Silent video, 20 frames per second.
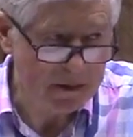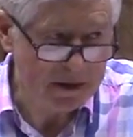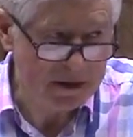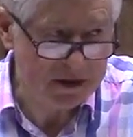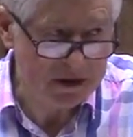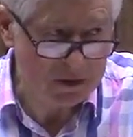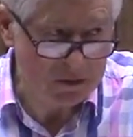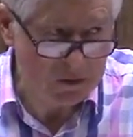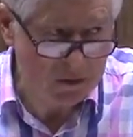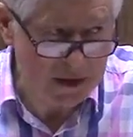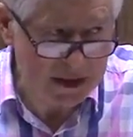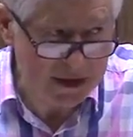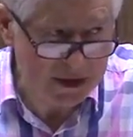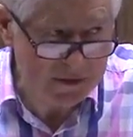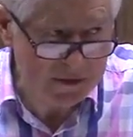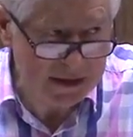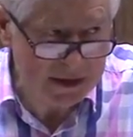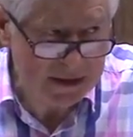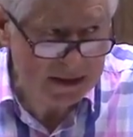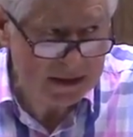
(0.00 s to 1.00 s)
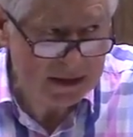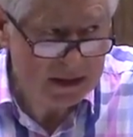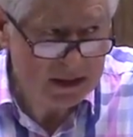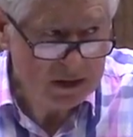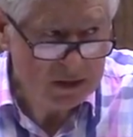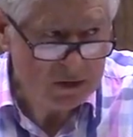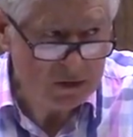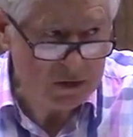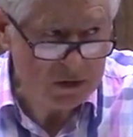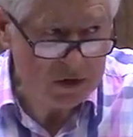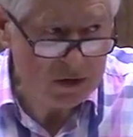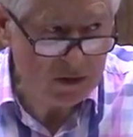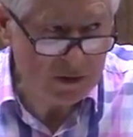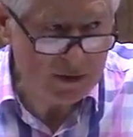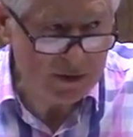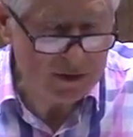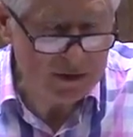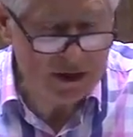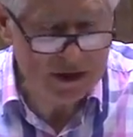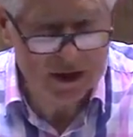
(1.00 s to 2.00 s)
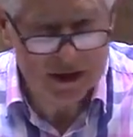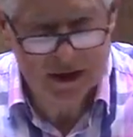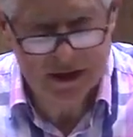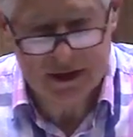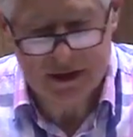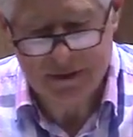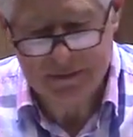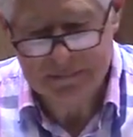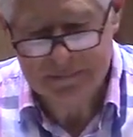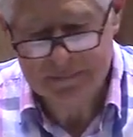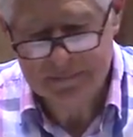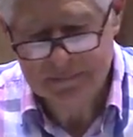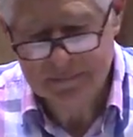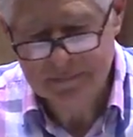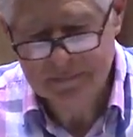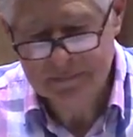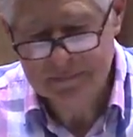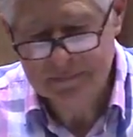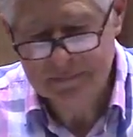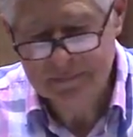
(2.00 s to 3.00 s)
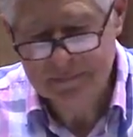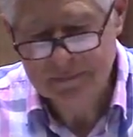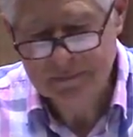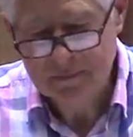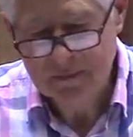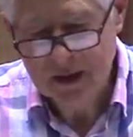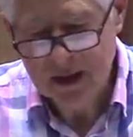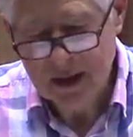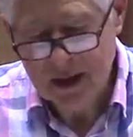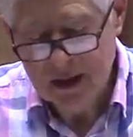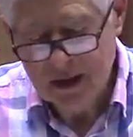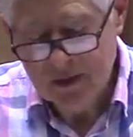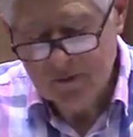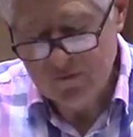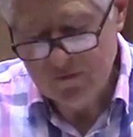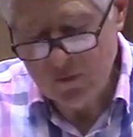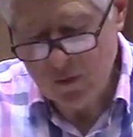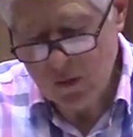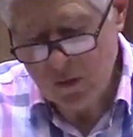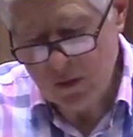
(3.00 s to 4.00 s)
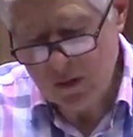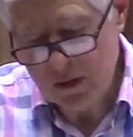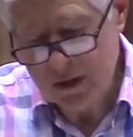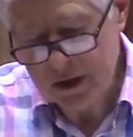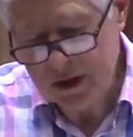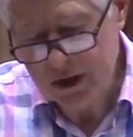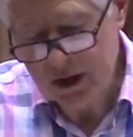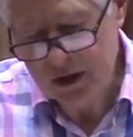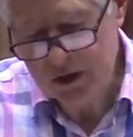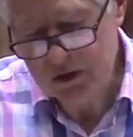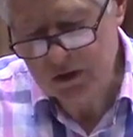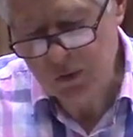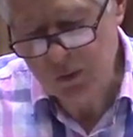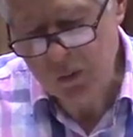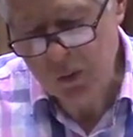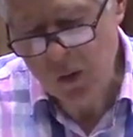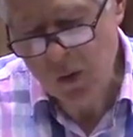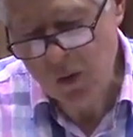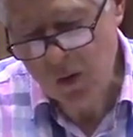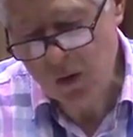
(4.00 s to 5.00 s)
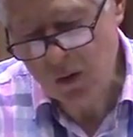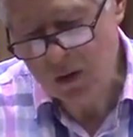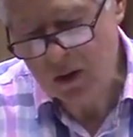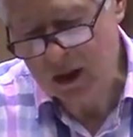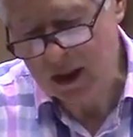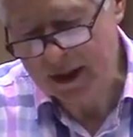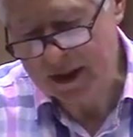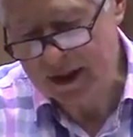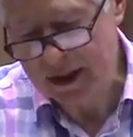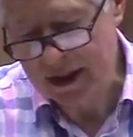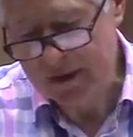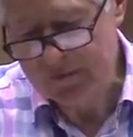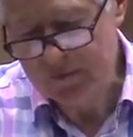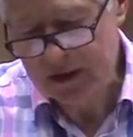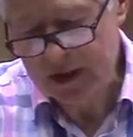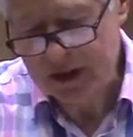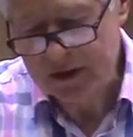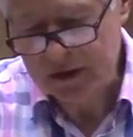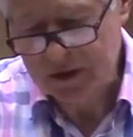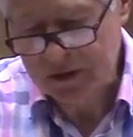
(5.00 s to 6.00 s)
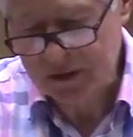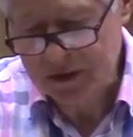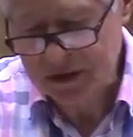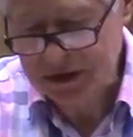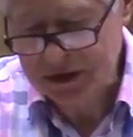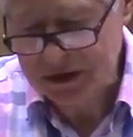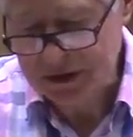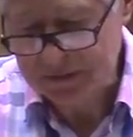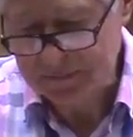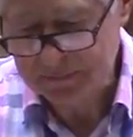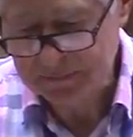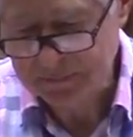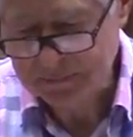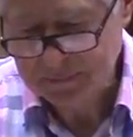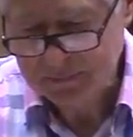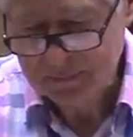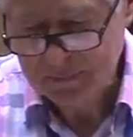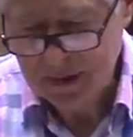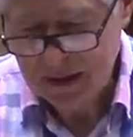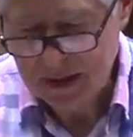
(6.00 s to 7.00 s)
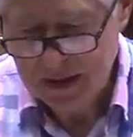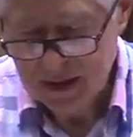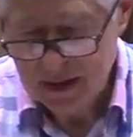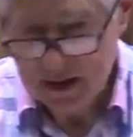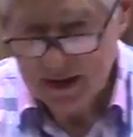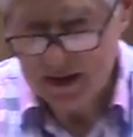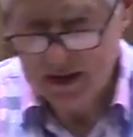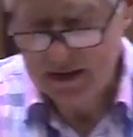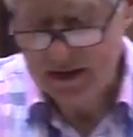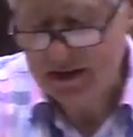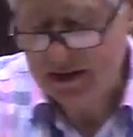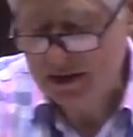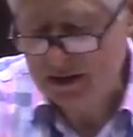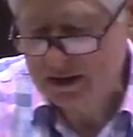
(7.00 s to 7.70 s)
are surrendering or you are resisting. Four, go to war like every other Christian. Here's